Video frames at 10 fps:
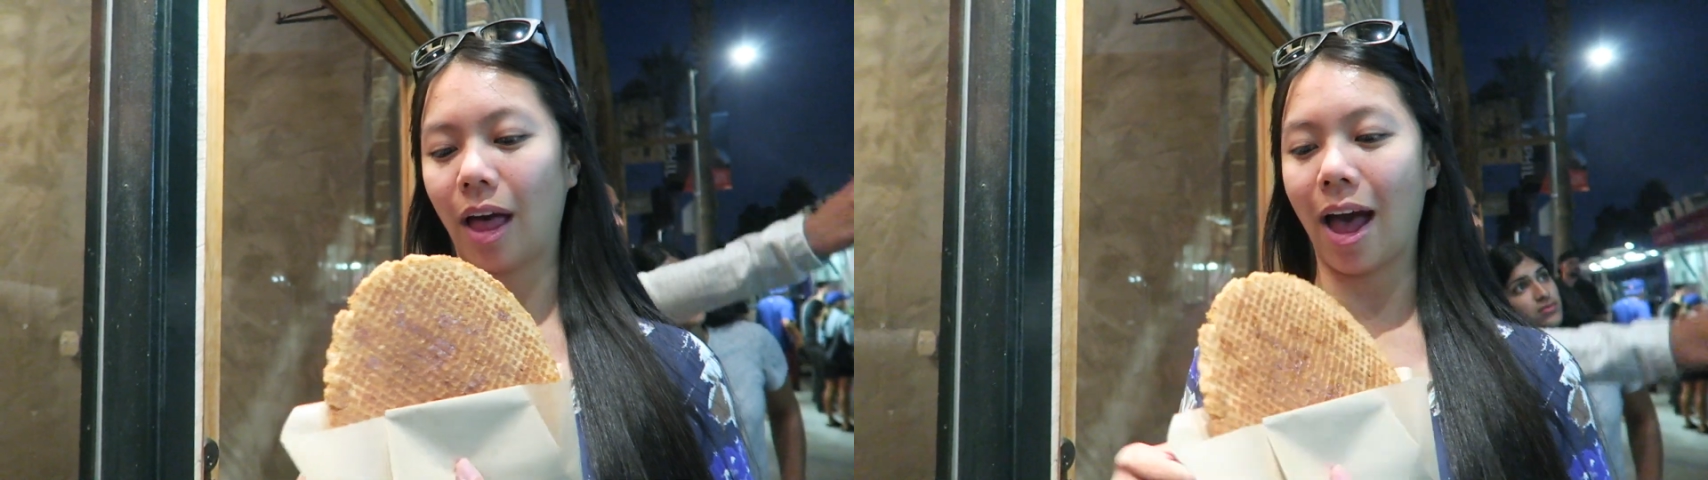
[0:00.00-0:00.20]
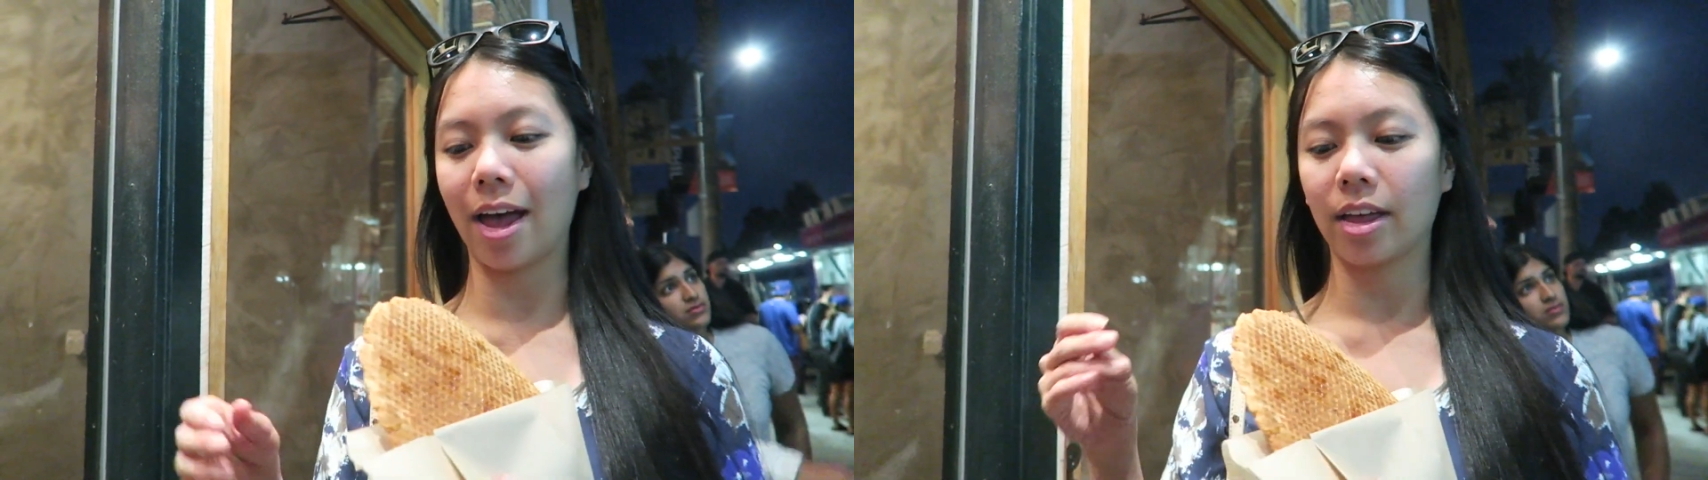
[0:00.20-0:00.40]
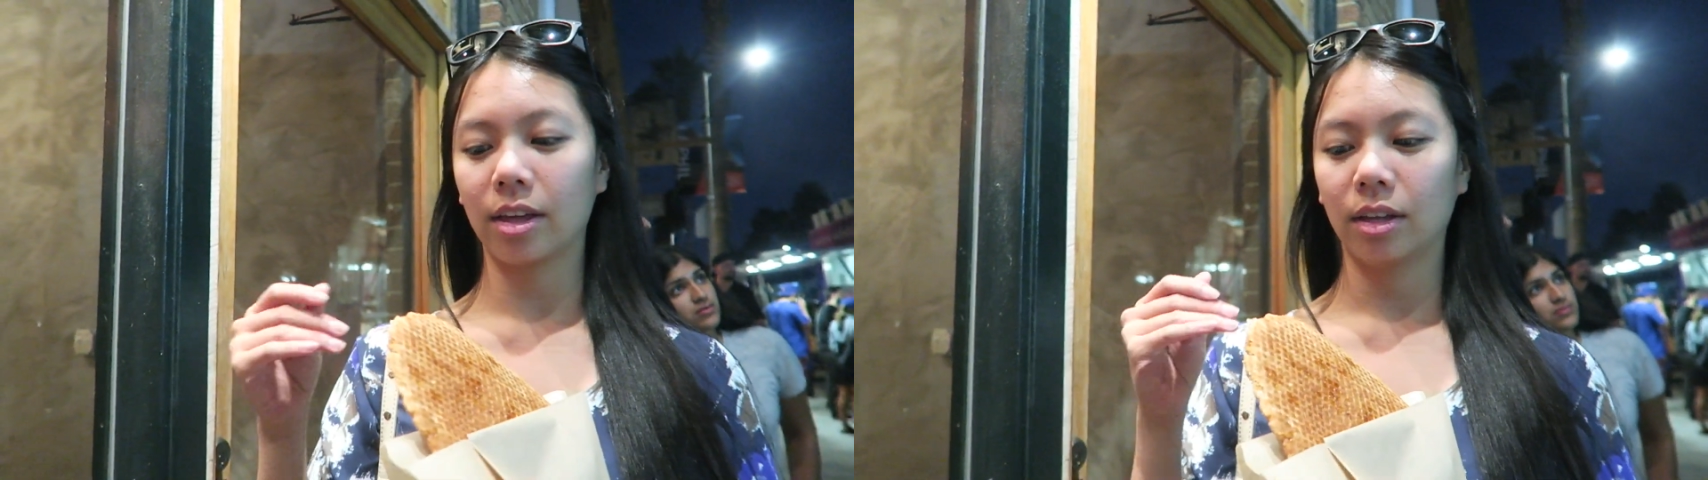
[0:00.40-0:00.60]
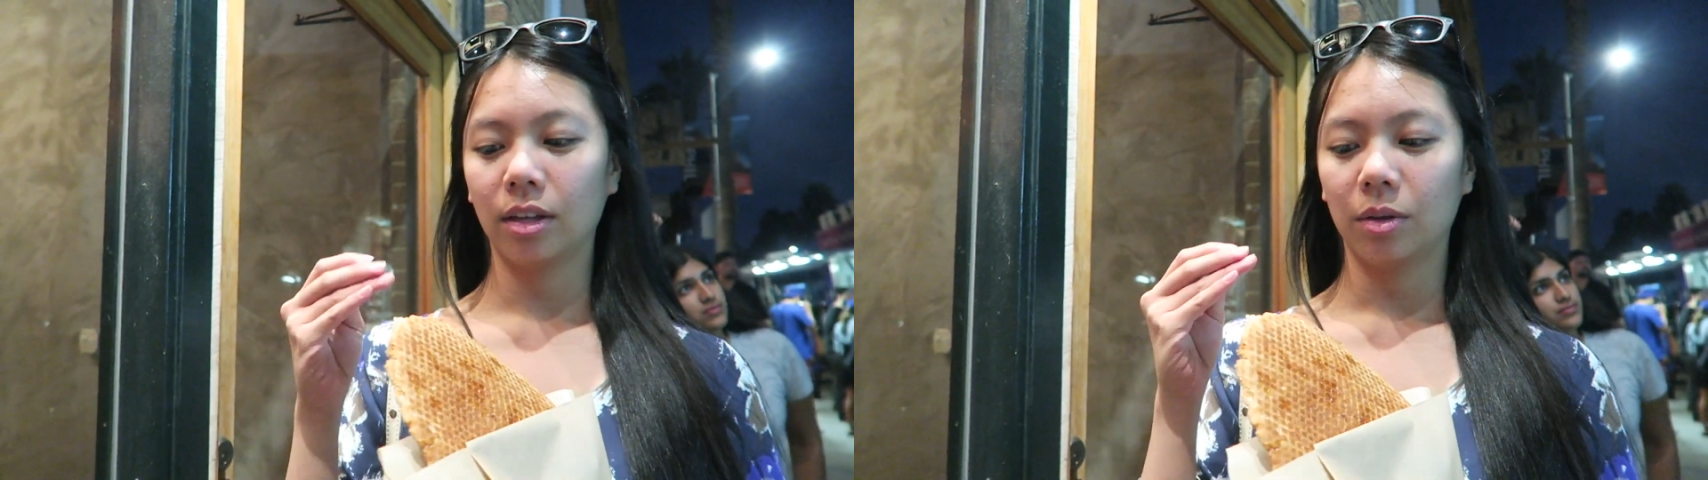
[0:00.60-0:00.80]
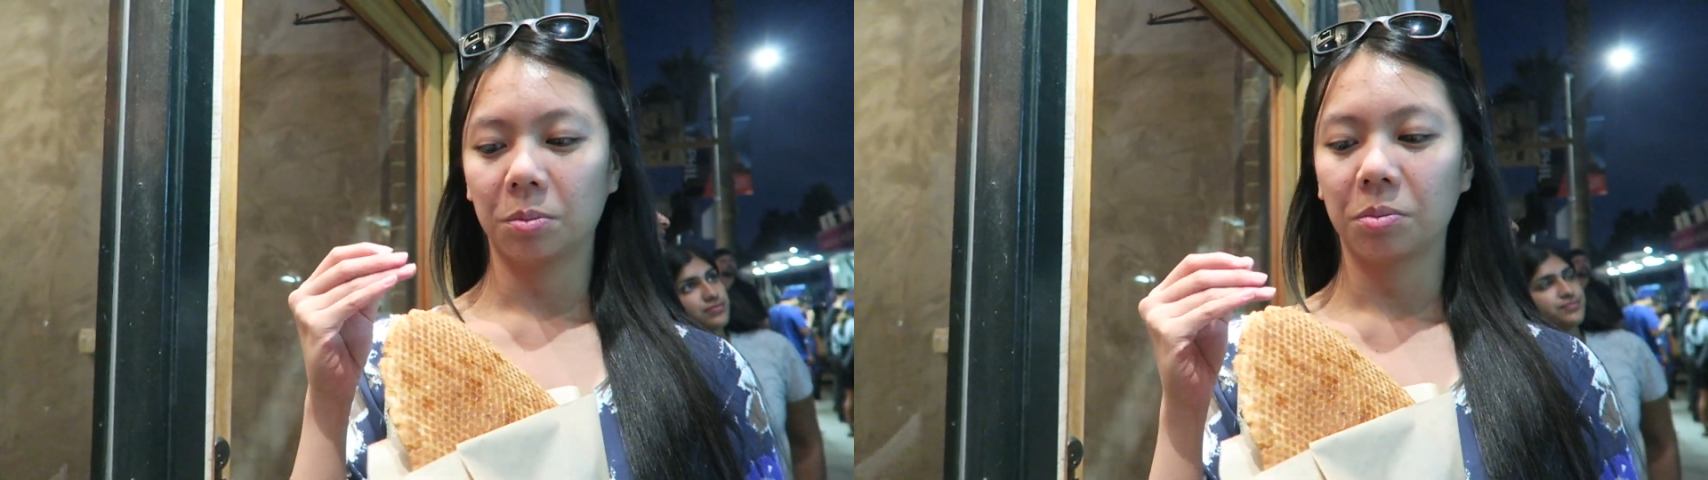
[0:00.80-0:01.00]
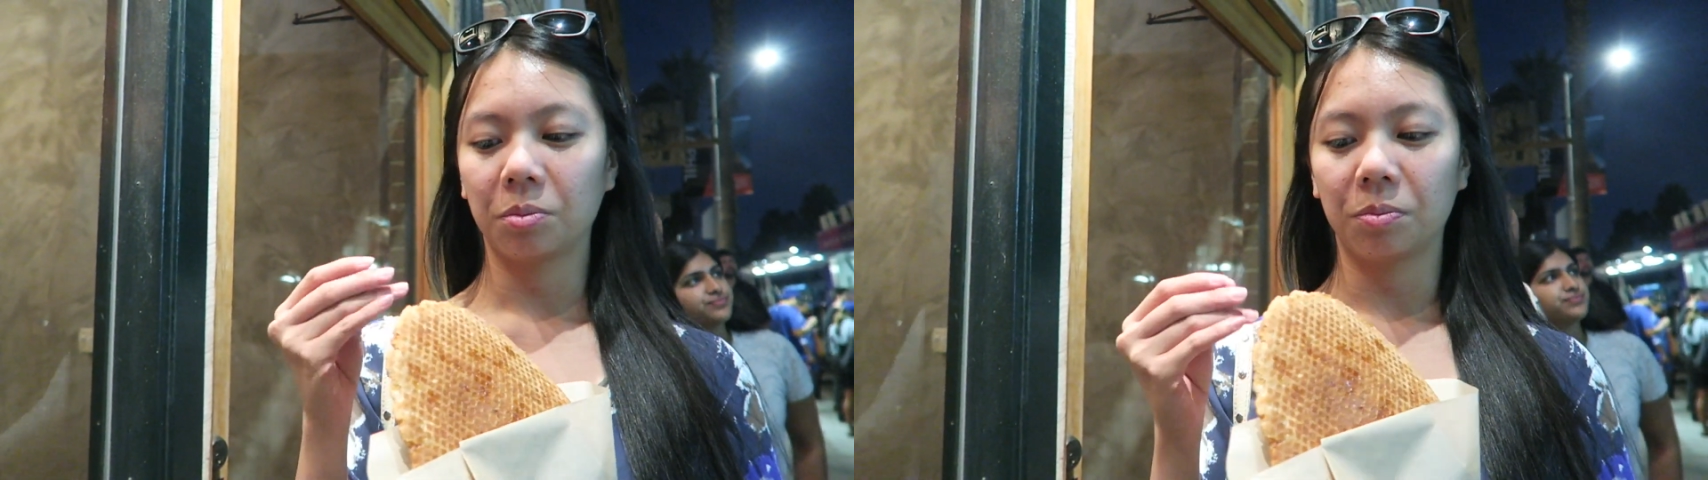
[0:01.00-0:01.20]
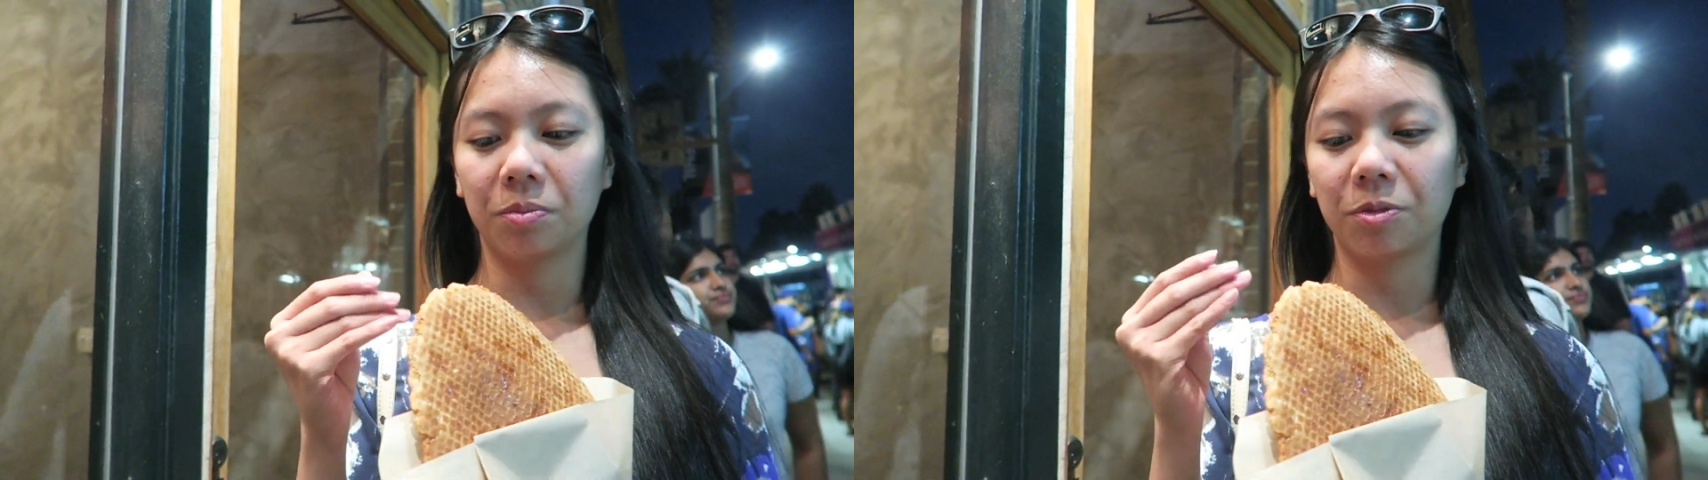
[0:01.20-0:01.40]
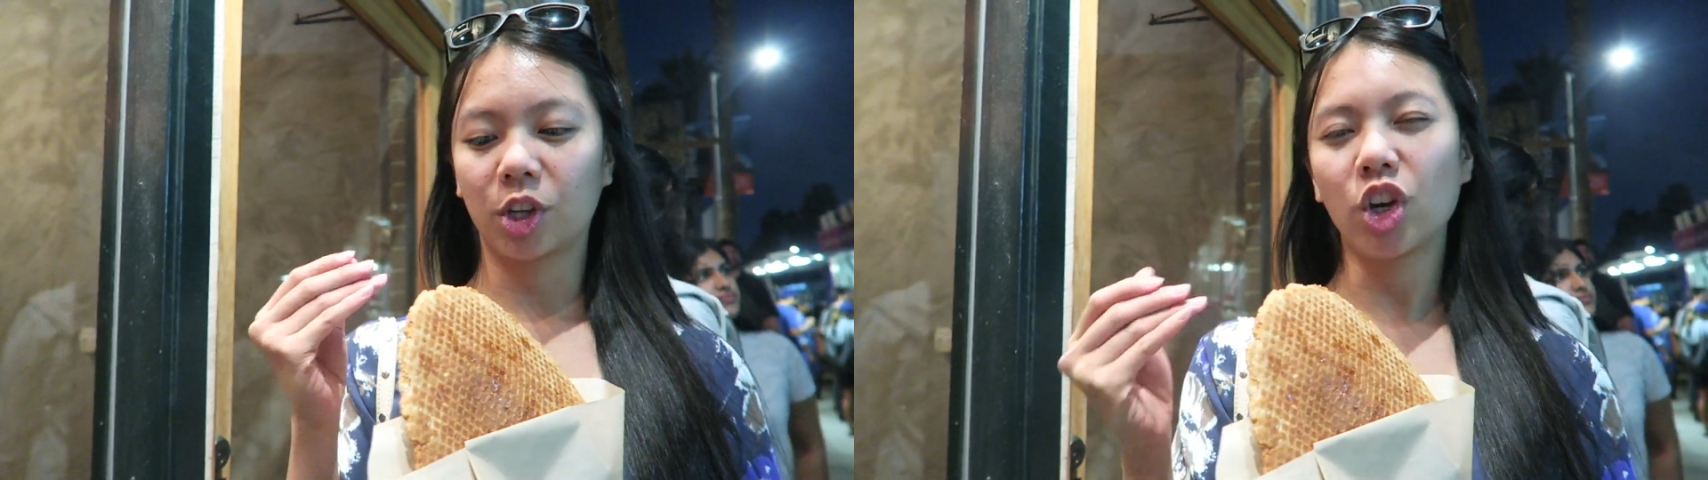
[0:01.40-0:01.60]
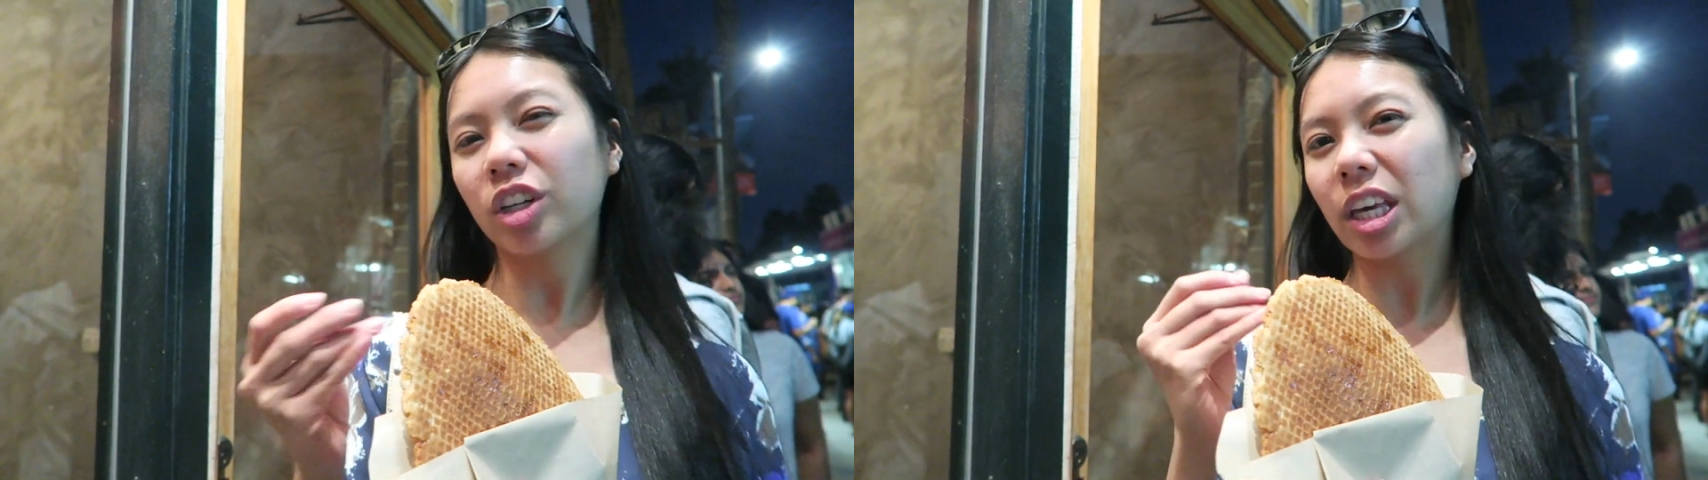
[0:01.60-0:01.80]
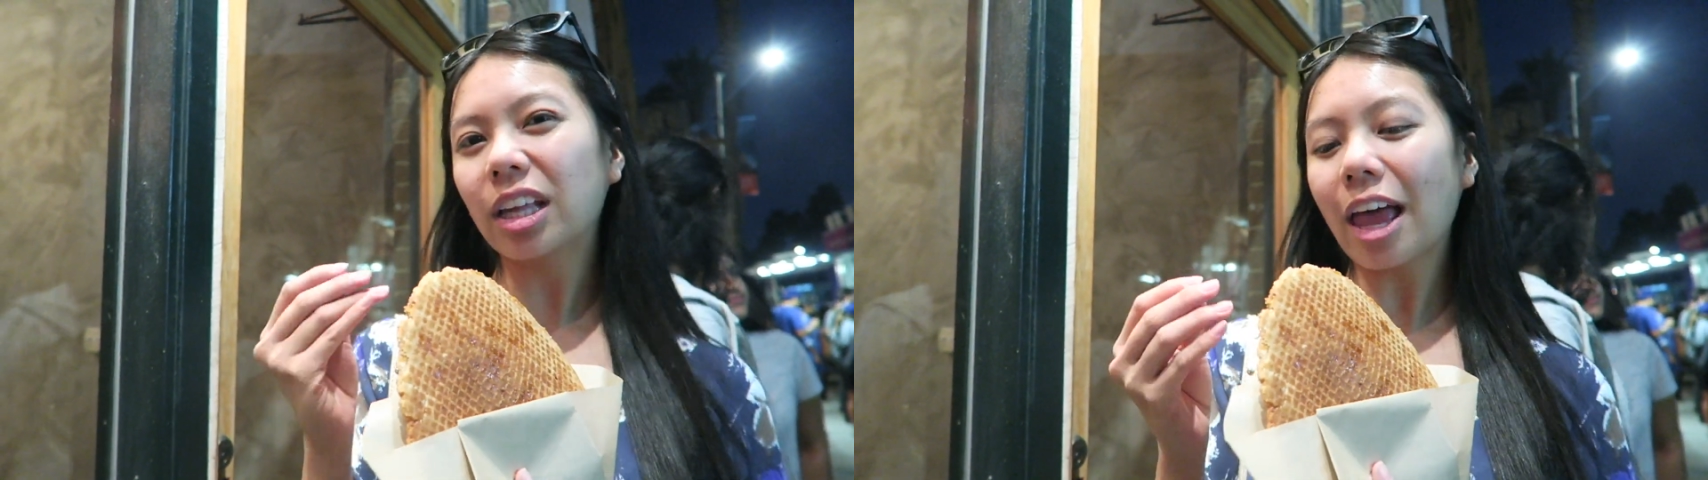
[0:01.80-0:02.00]
flat
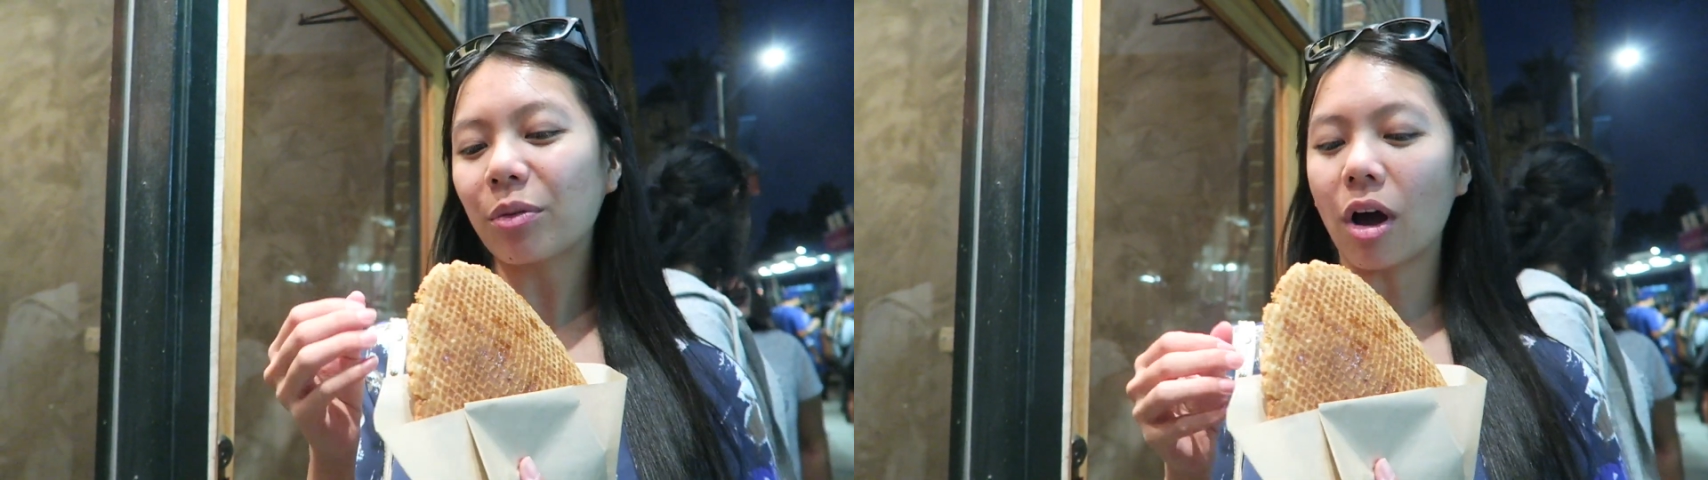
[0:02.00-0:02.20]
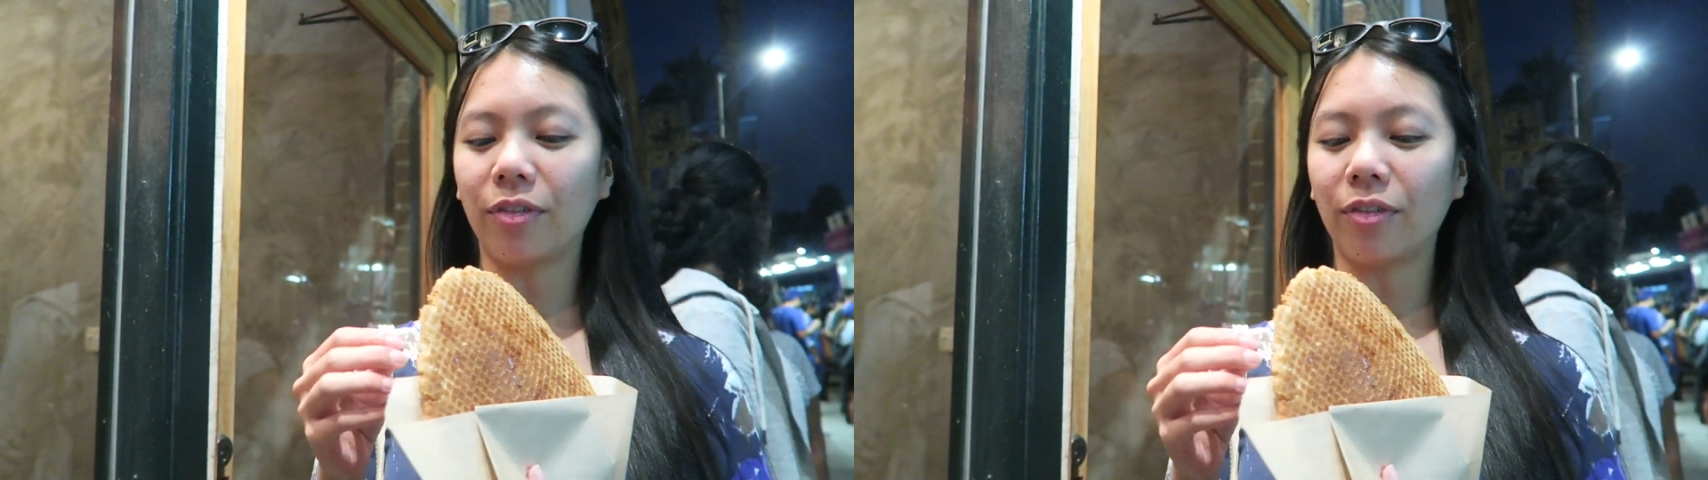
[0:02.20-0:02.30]
cookie-like